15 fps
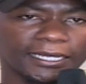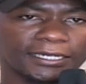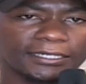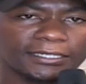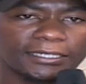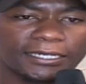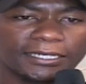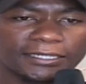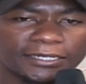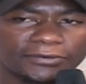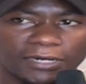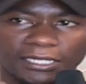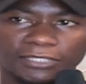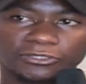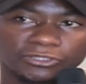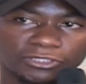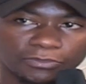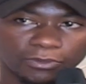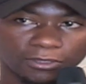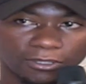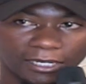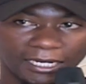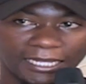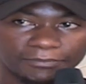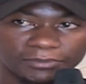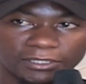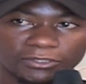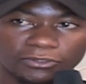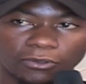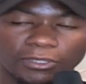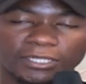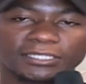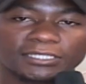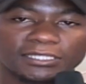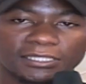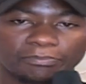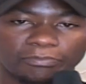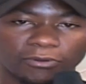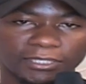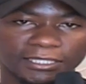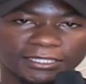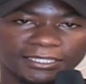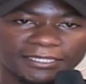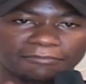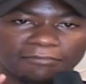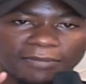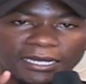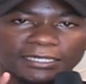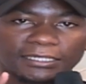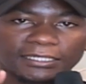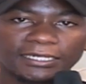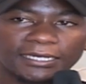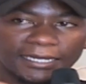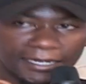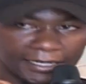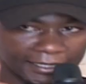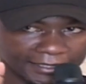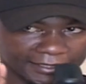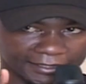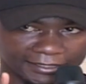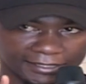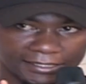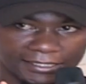And the relationship will collapse. So it is important that the man leads.